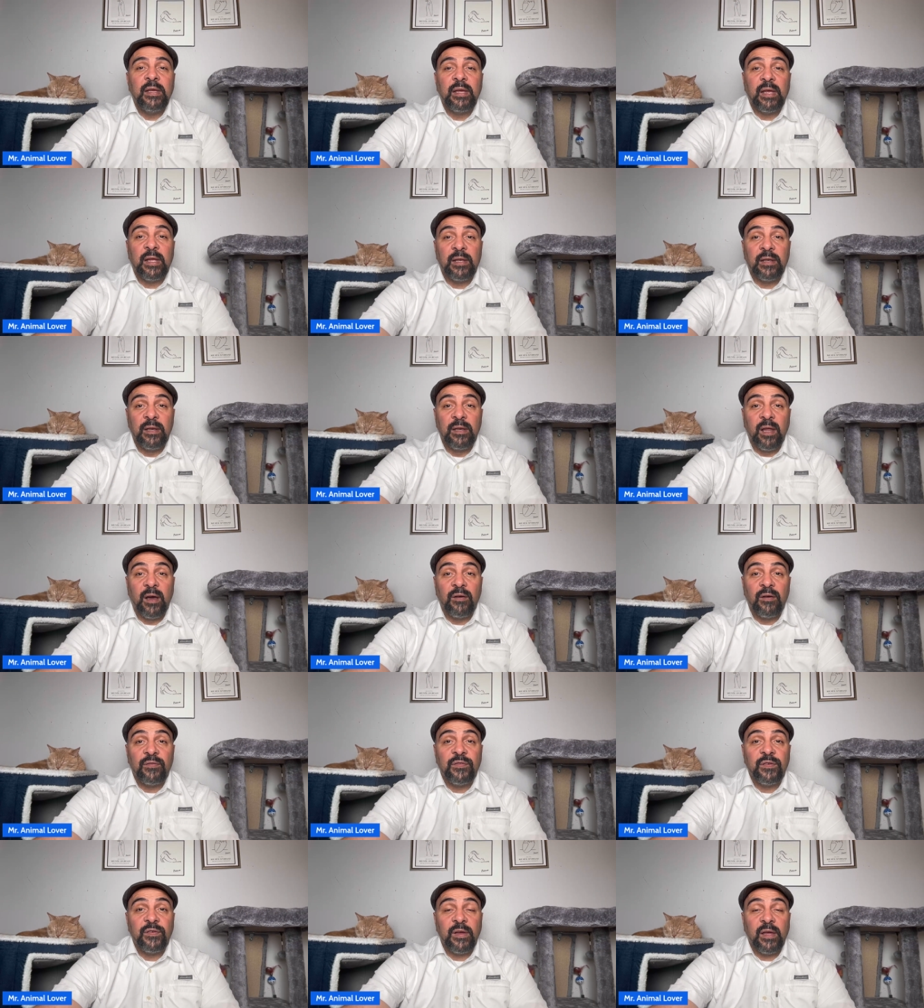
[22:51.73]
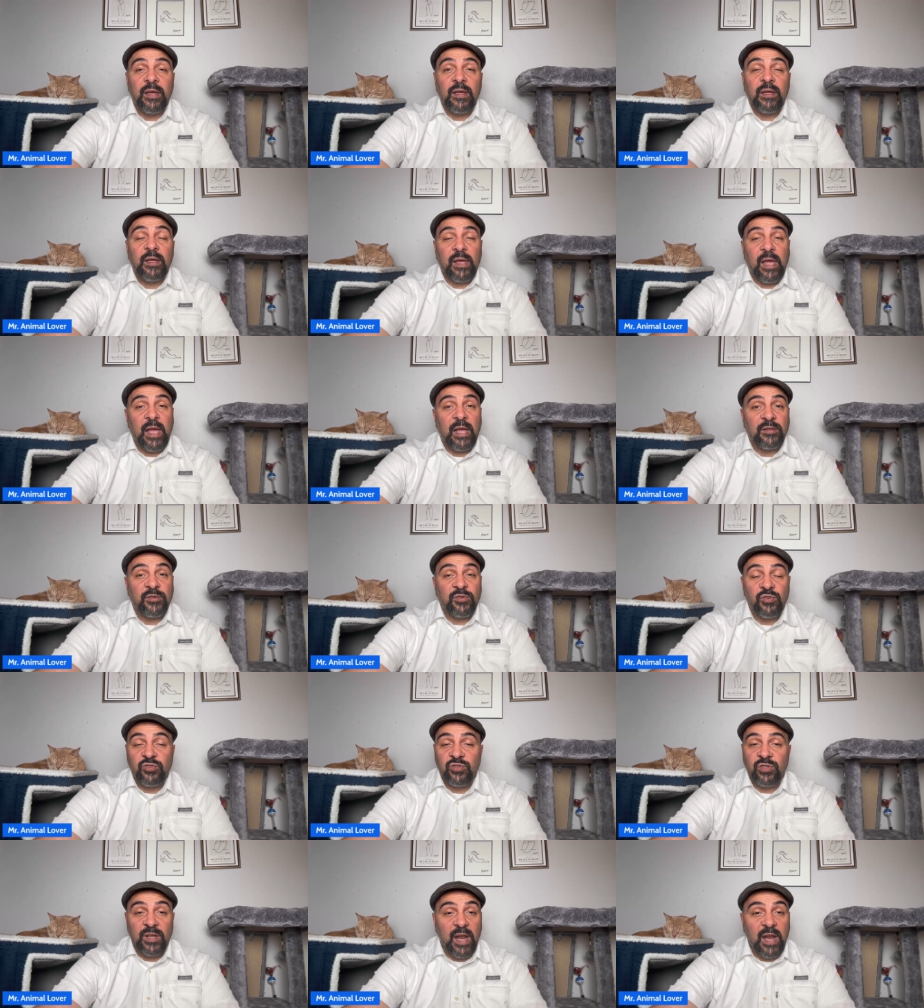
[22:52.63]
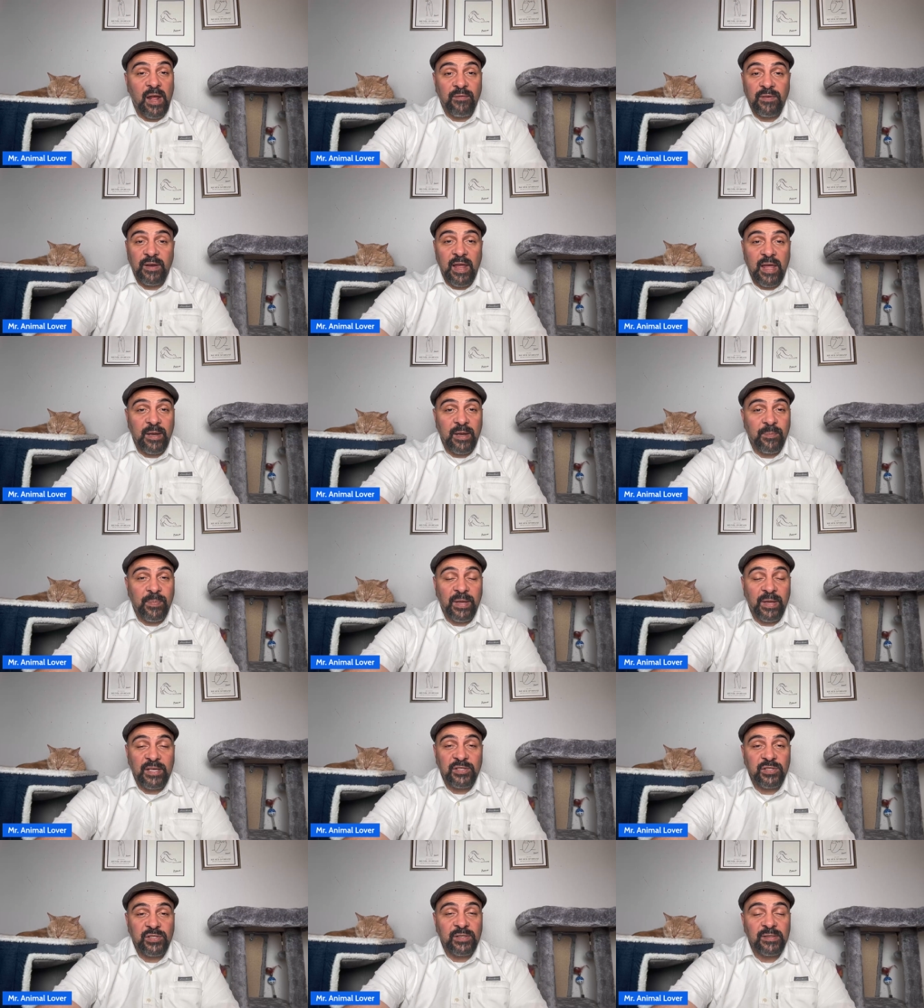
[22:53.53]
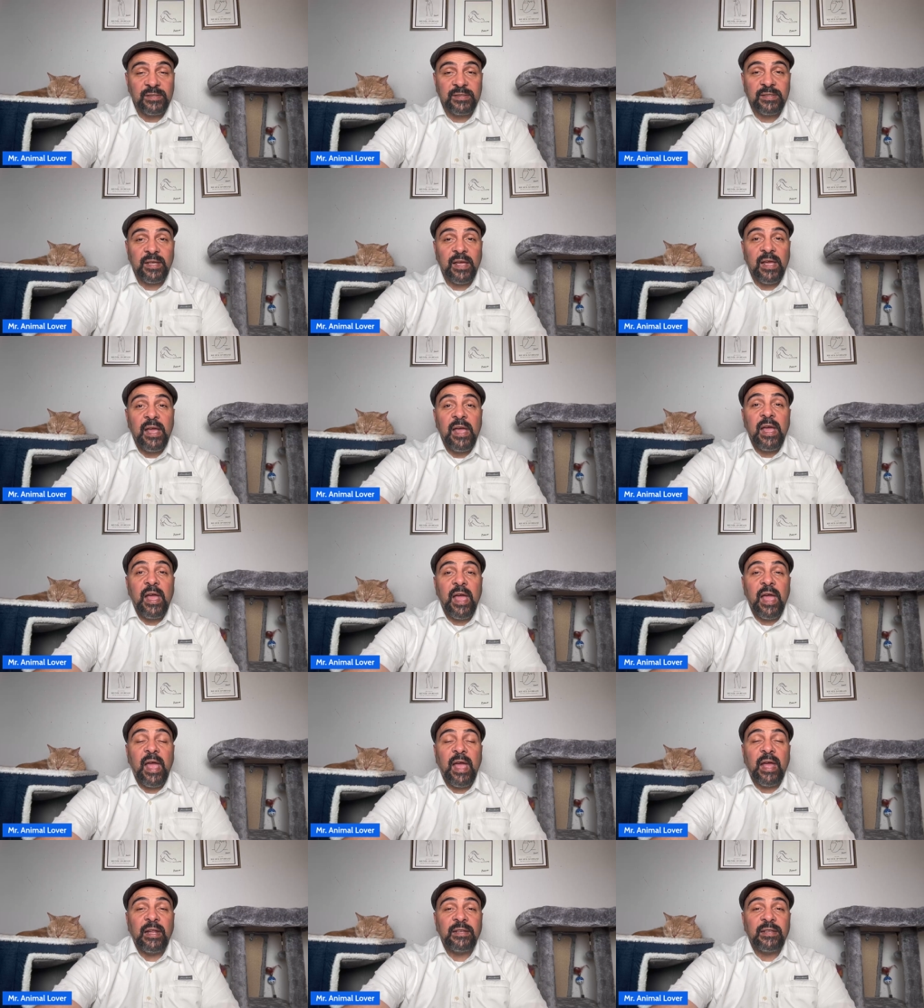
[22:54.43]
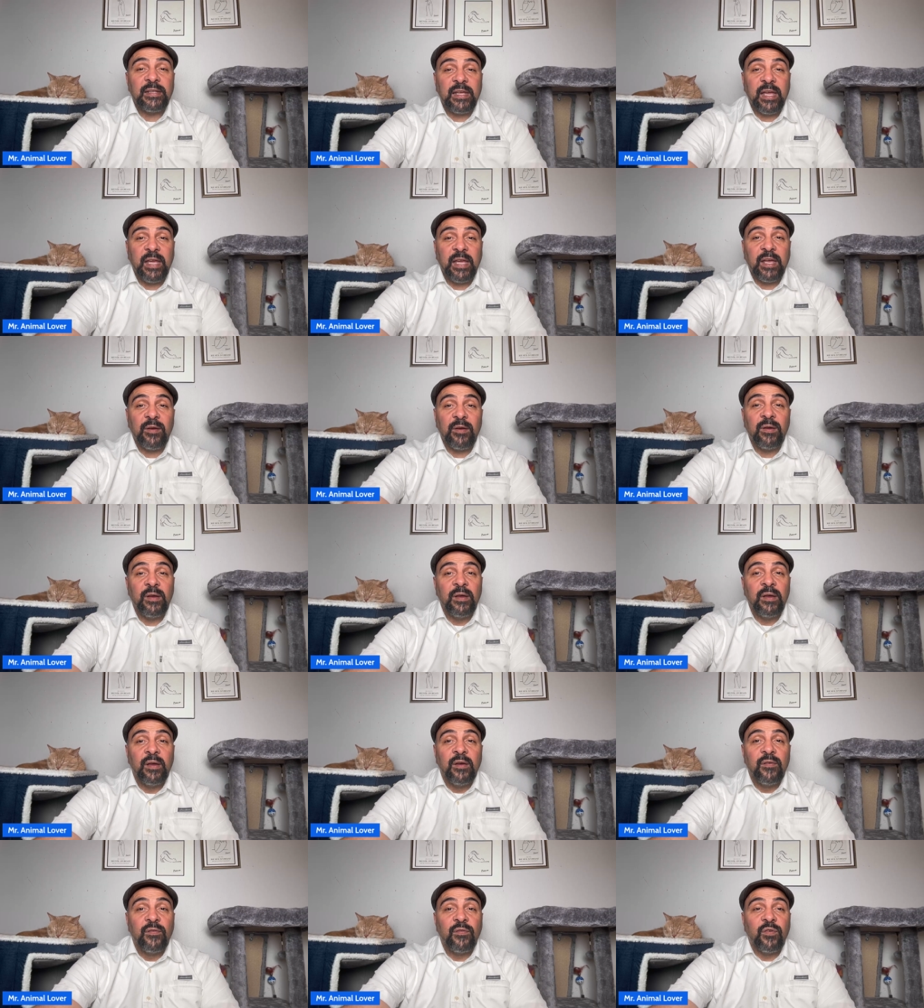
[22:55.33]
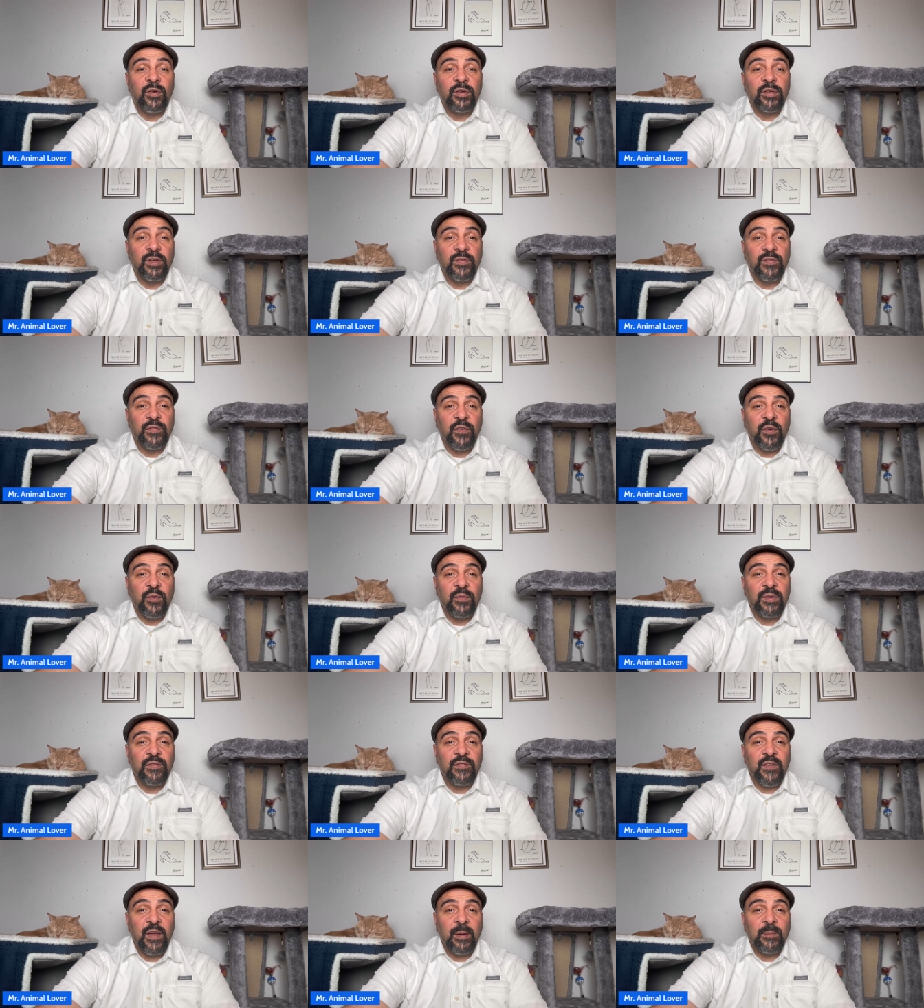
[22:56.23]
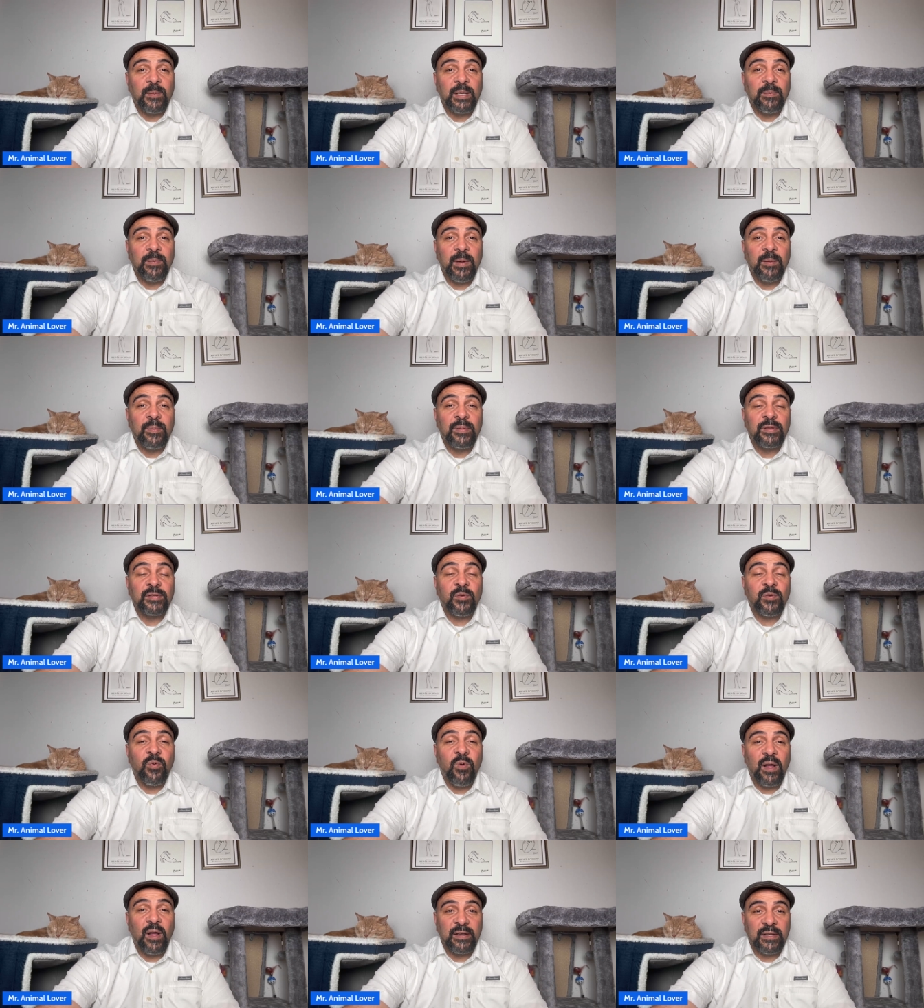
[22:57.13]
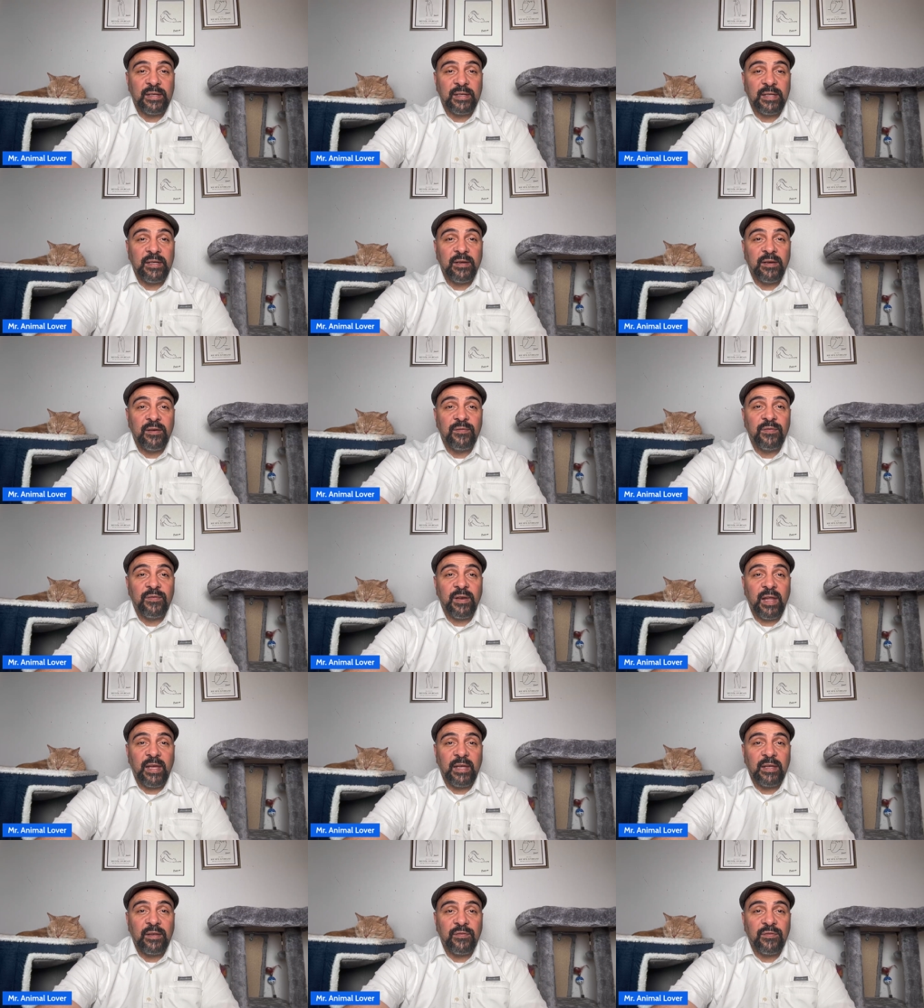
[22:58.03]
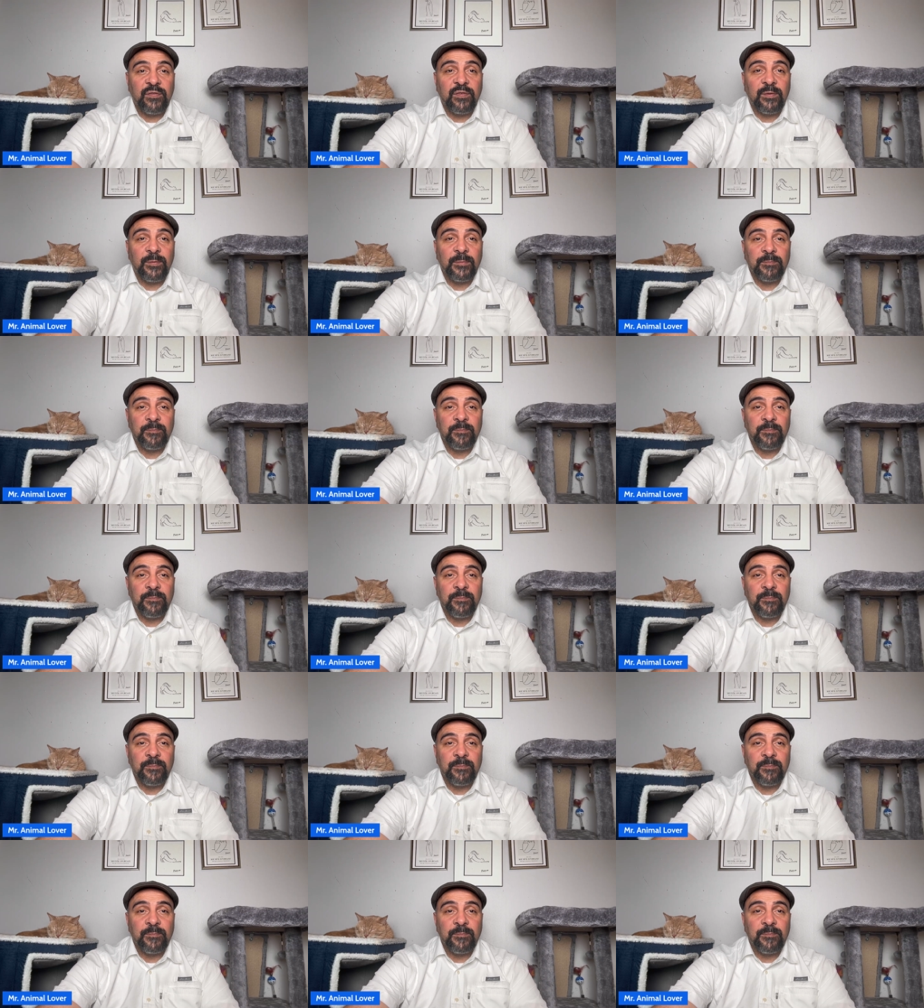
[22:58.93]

in love and you should have a lot of patience and care for your furry family members' quality of life.